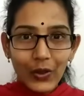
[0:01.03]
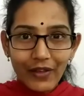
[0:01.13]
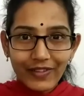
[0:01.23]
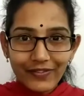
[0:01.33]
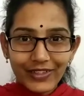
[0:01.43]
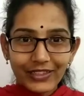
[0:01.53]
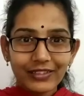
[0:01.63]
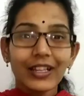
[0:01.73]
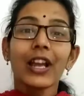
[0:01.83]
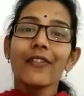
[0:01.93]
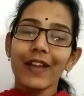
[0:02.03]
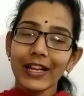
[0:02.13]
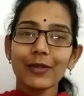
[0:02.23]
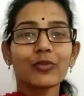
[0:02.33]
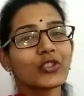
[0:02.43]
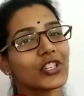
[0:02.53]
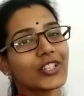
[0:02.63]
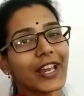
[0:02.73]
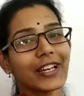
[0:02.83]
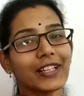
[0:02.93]
everyone, welcome to the
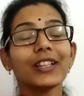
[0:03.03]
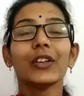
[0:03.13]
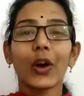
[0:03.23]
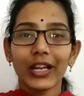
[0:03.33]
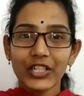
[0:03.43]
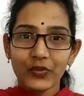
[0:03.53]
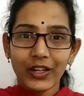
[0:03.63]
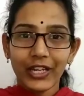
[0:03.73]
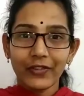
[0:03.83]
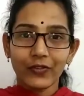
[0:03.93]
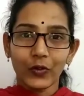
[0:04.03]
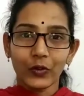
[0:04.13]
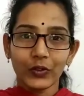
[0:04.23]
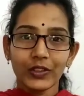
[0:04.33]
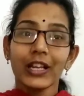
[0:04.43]
channel Knowledge 24.